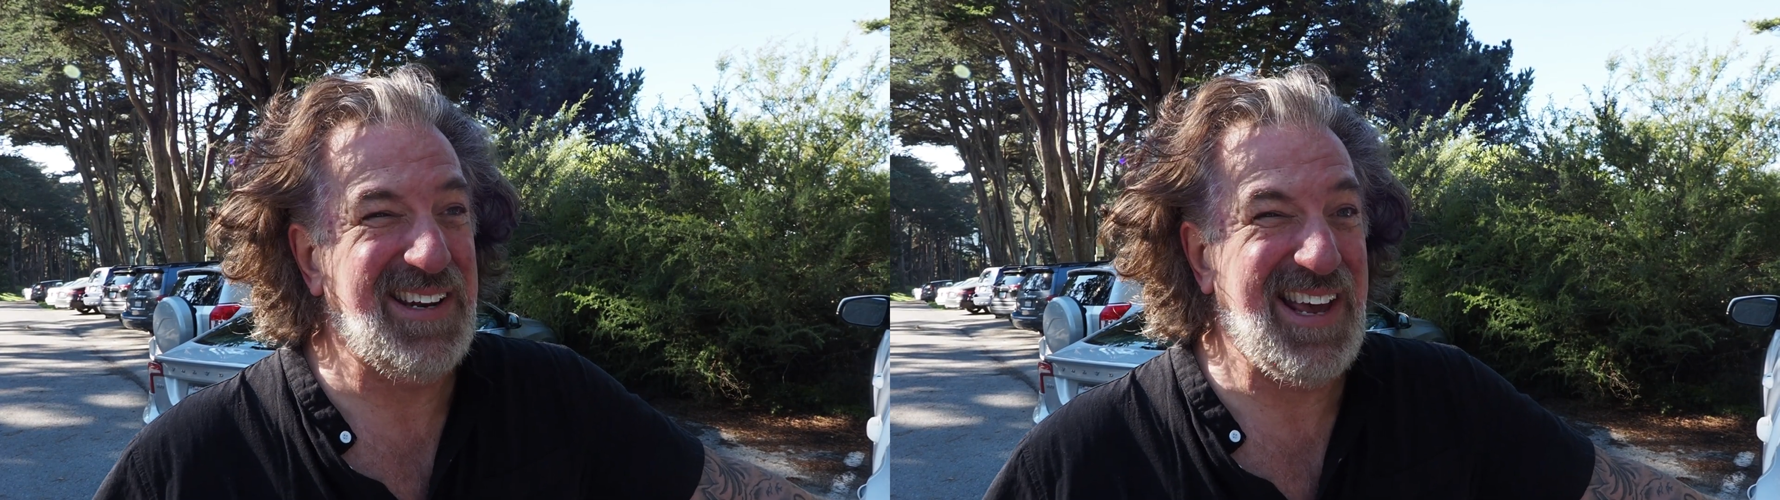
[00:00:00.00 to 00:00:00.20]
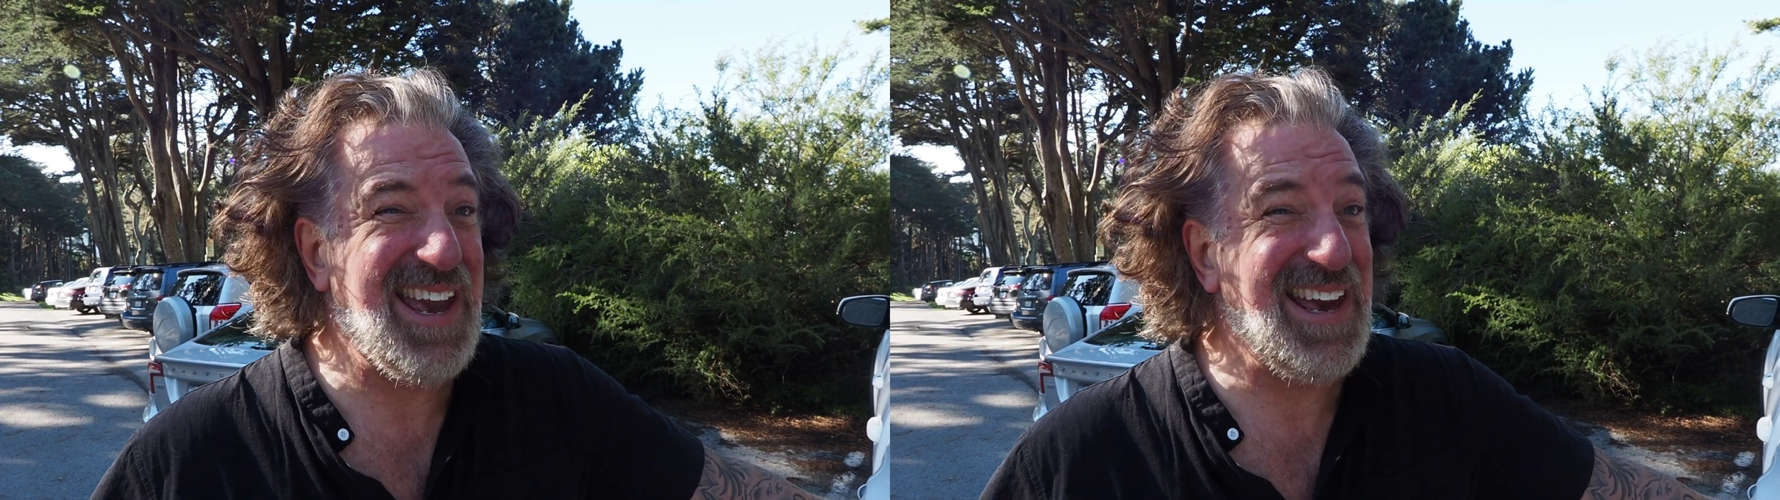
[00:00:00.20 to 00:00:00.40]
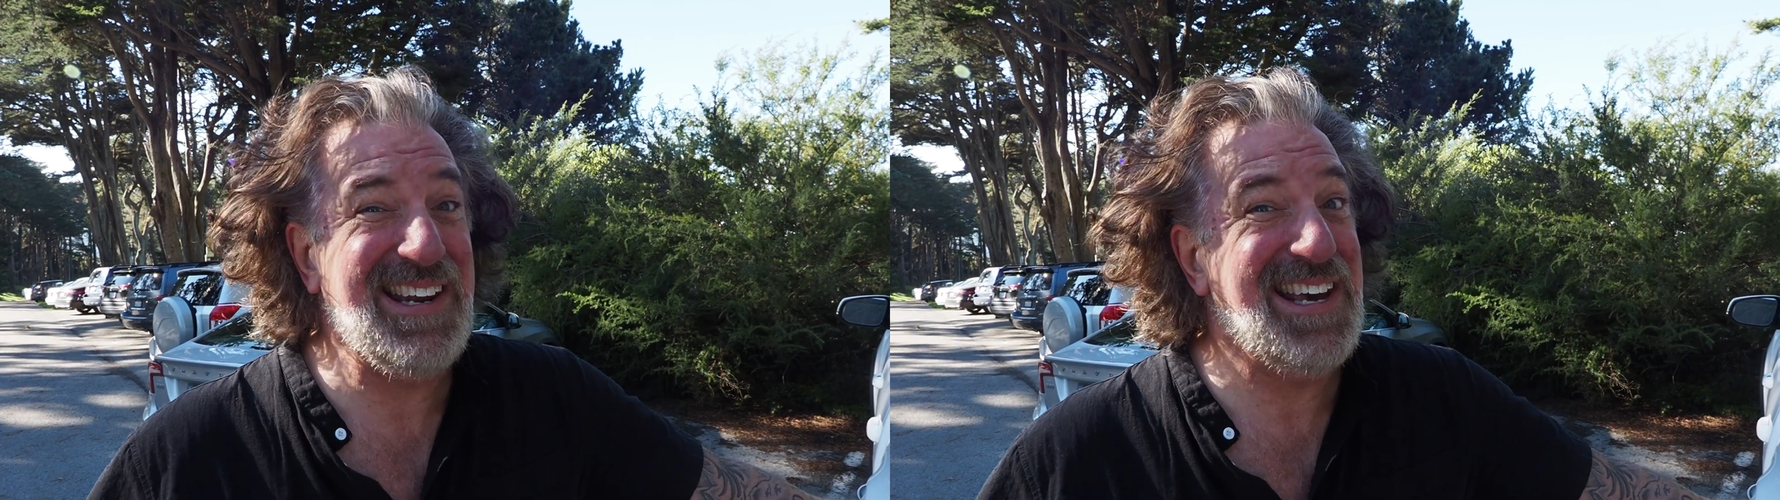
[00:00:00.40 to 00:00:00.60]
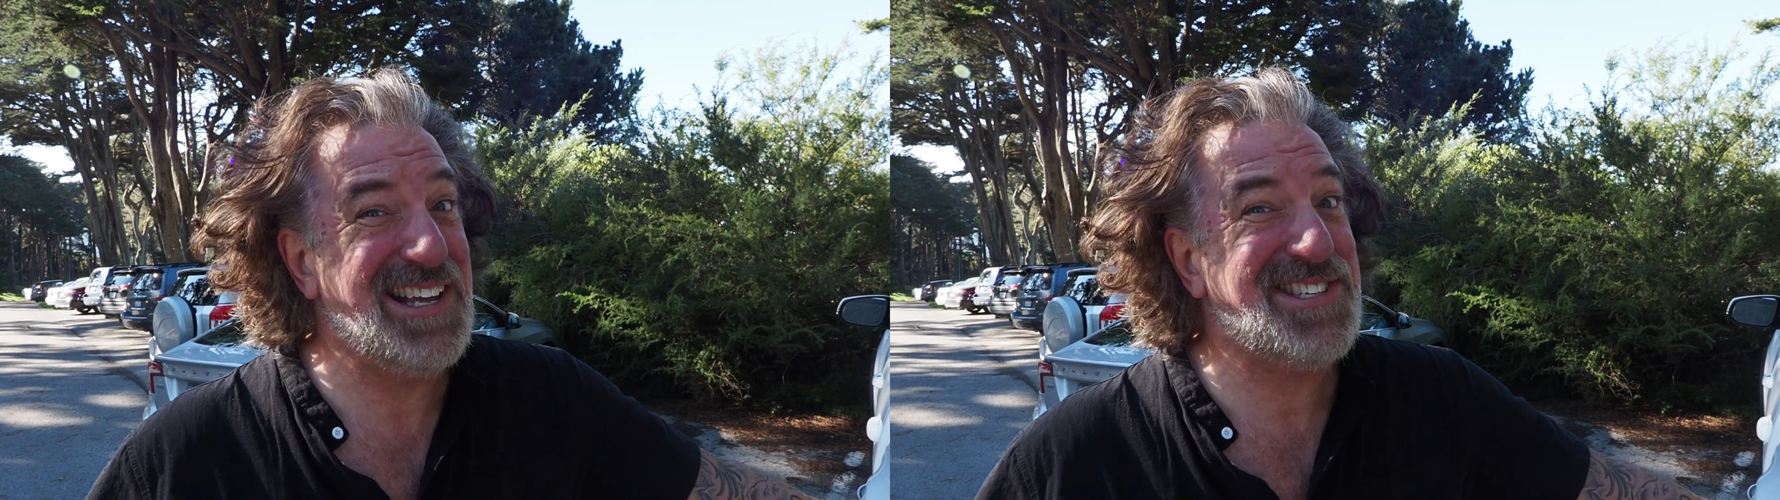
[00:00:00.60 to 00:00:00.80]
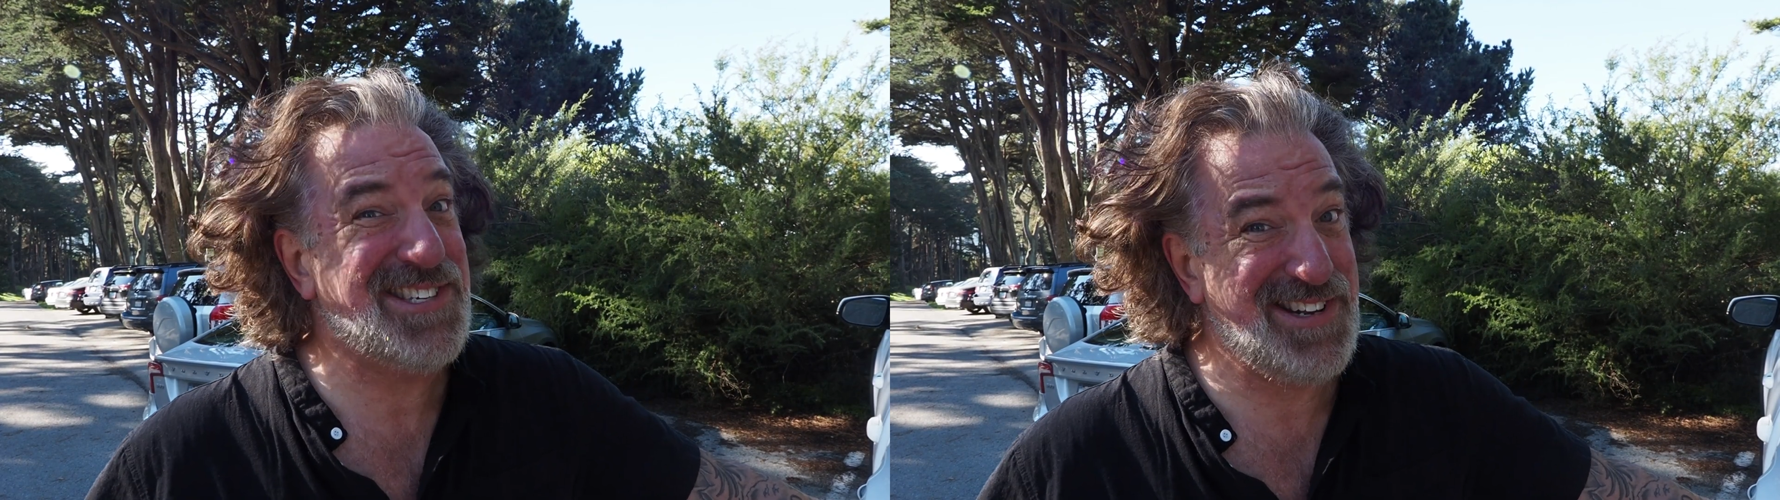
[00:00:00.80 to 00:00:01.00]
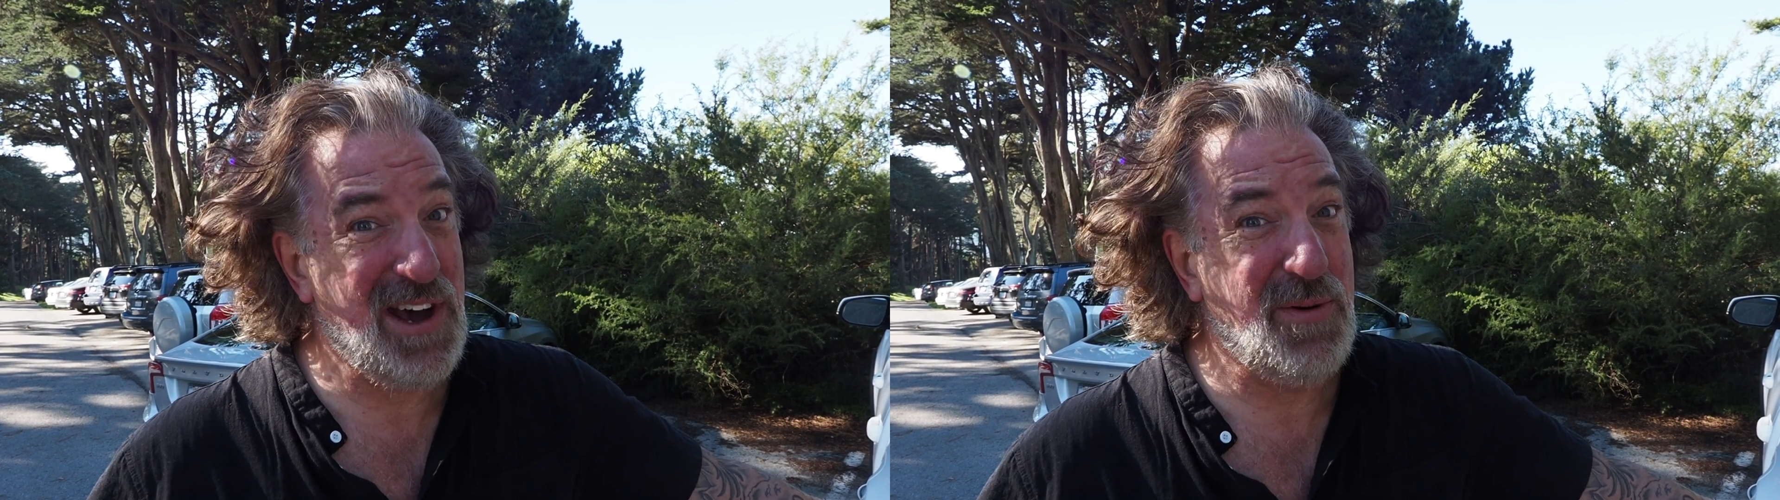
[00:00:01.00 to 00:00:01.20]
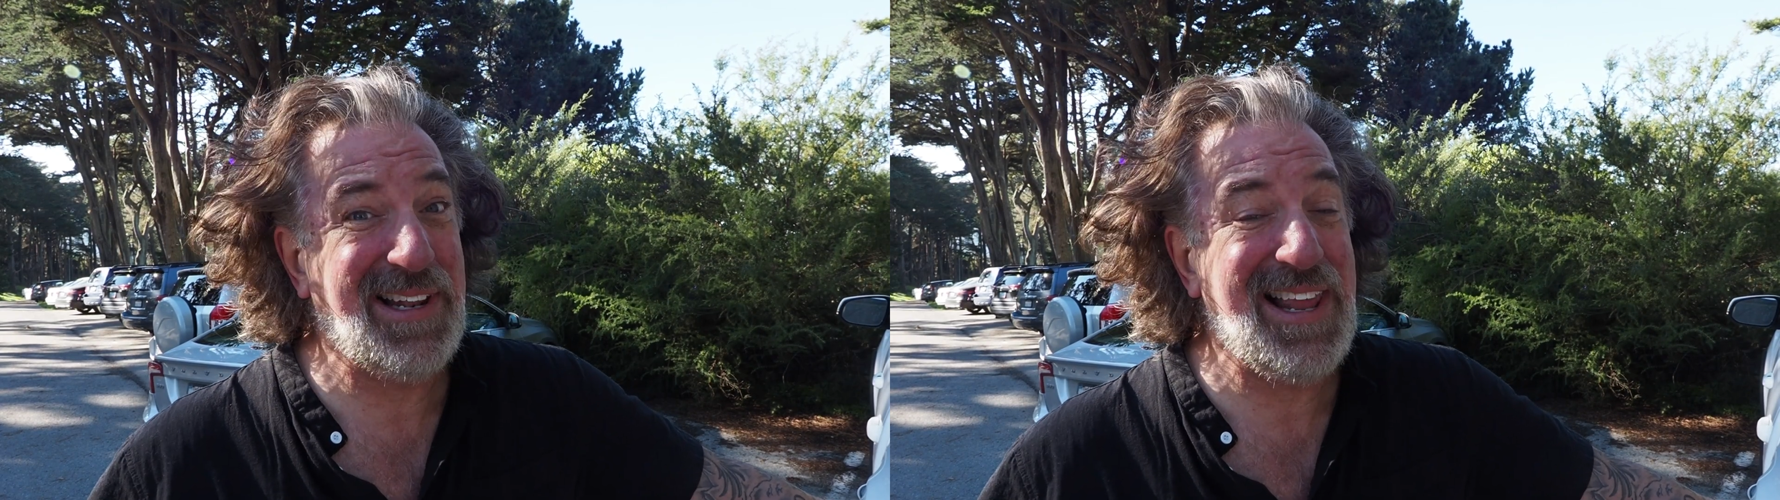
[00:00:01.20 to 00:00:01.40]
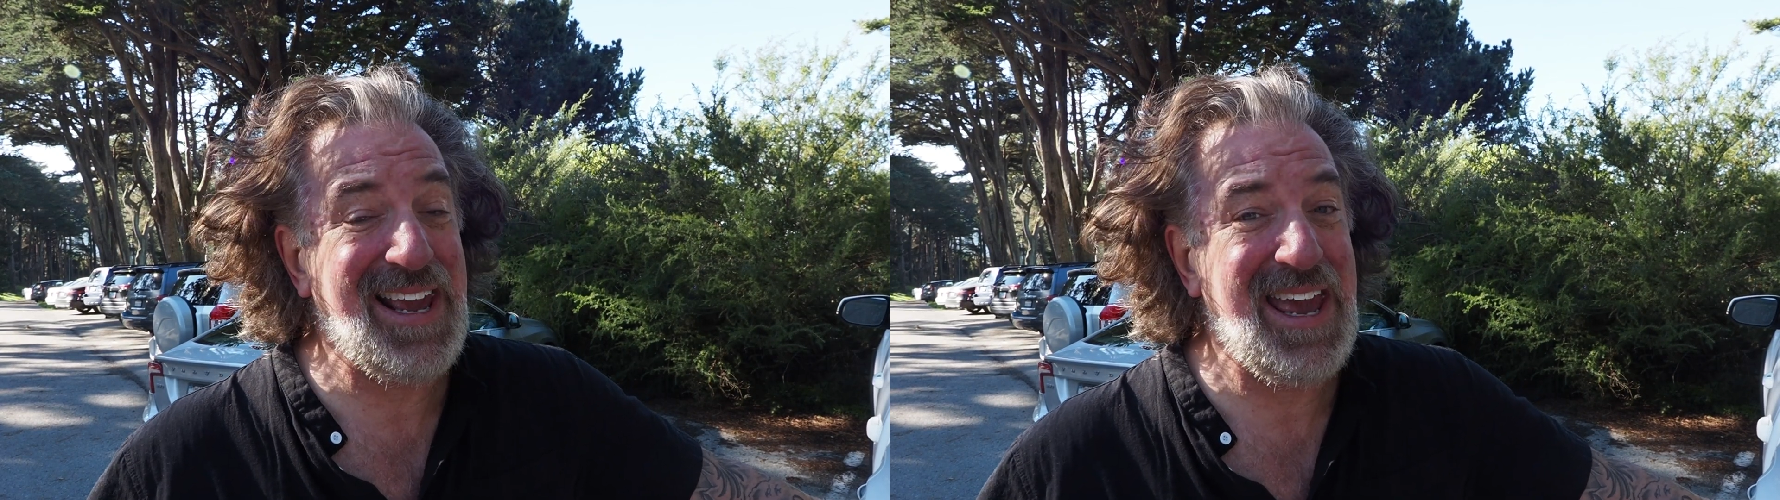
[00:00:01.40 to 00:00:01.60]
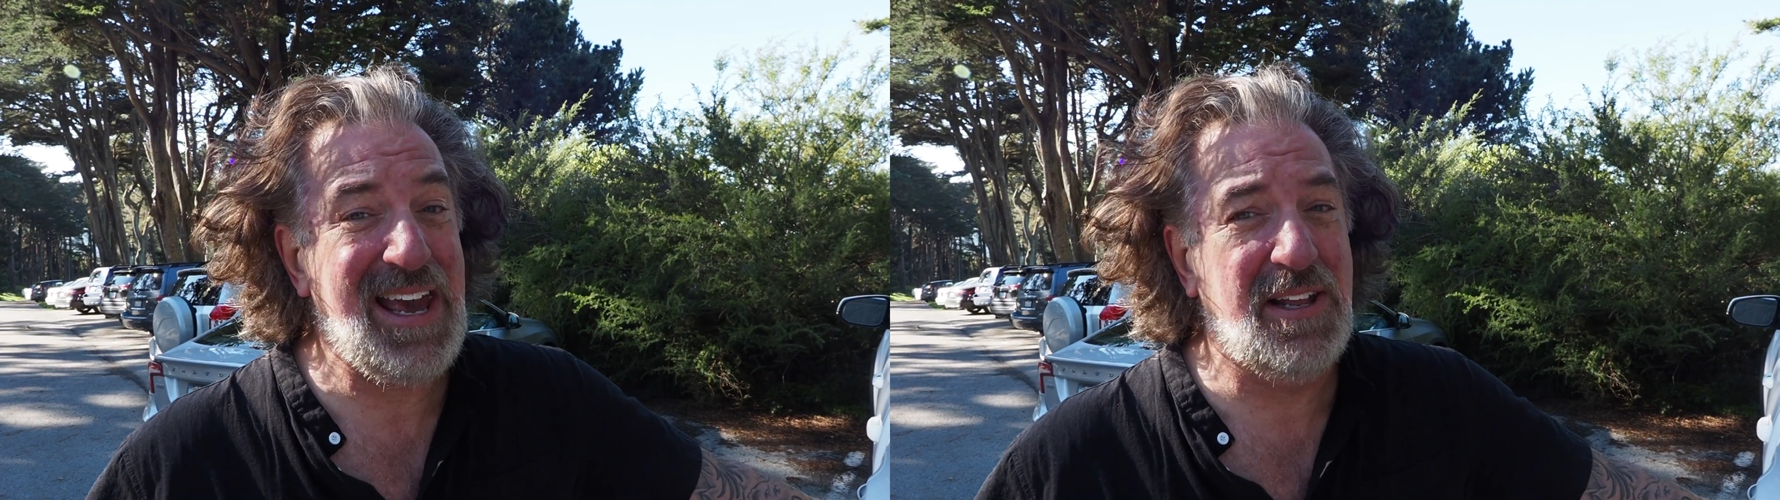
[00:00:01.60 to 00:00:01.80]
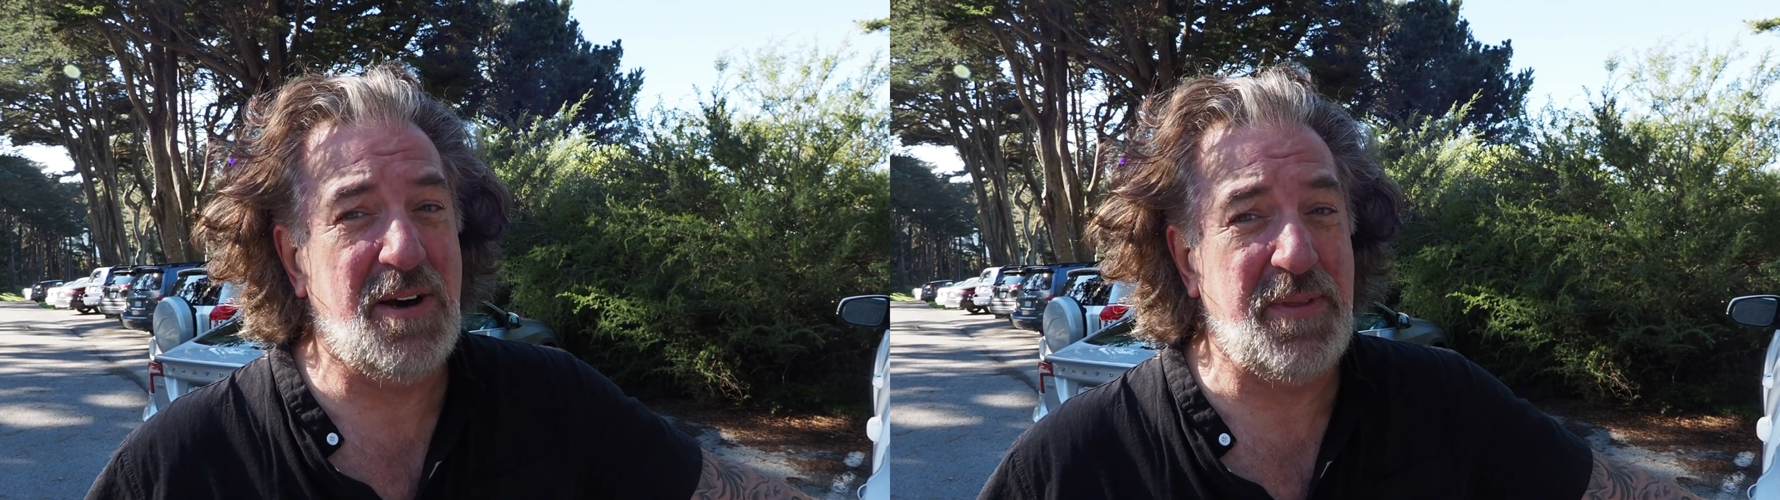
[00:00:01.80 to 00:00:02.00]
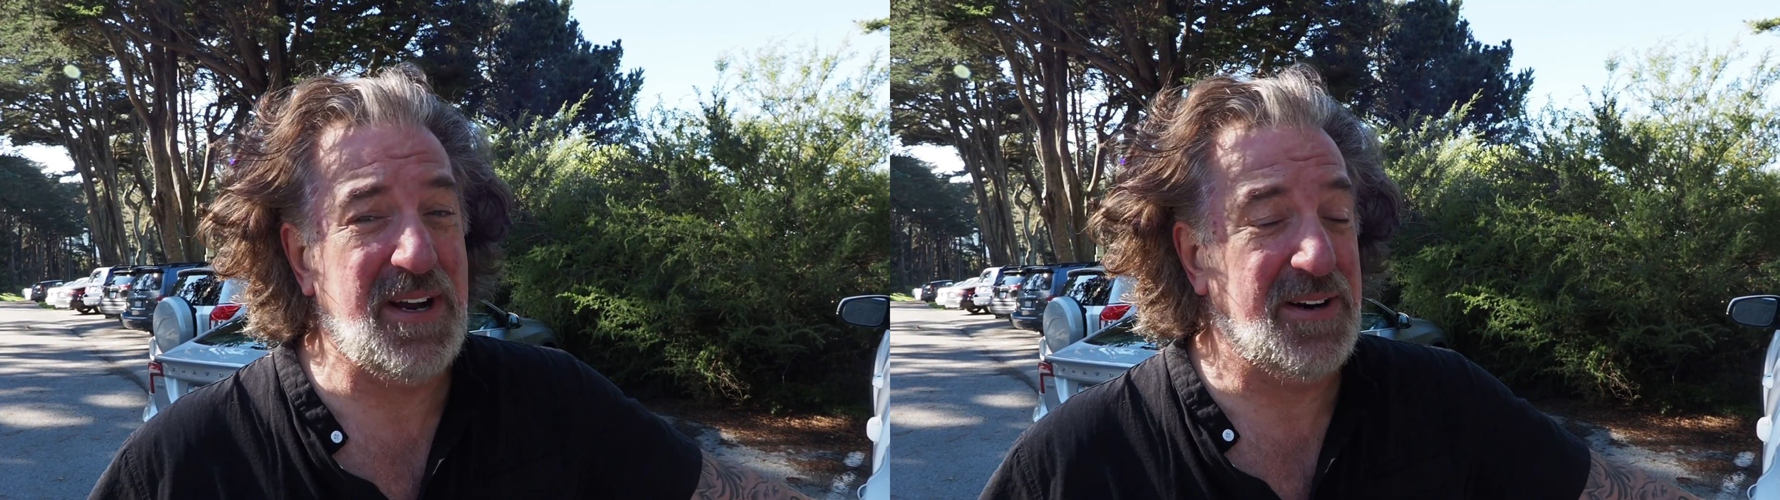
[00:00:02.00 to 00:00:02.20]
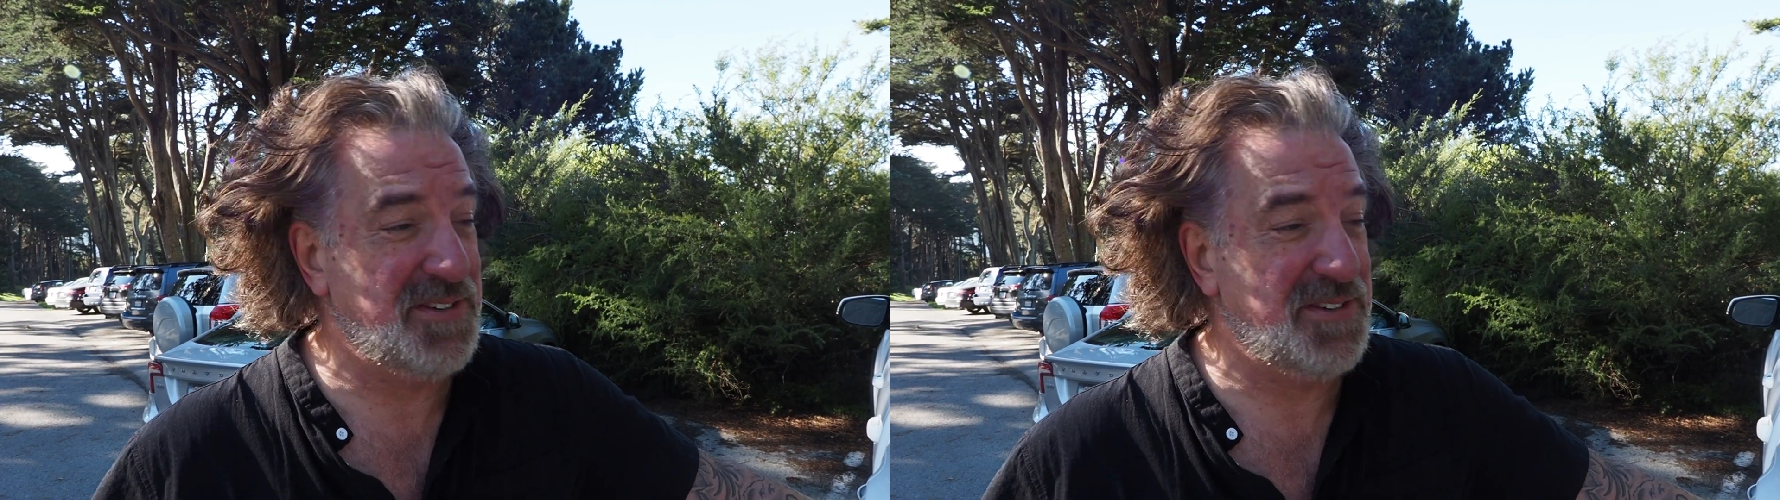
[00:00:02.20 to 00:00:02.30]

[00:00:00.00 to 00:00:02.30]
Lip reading: and it's snowing like hell up there.